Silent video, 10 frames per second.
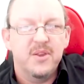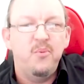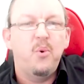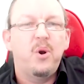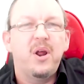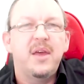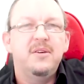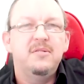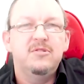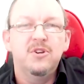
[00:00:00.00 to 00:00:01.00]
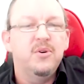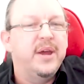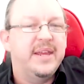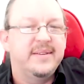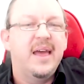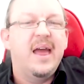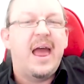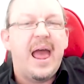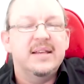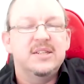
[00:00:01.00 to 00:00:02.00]
What are you doing
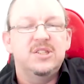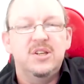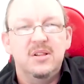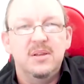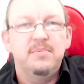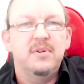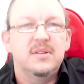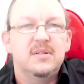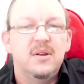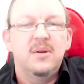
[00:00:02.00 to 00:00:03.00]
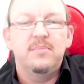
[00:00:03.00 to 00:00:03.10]
as a deliberate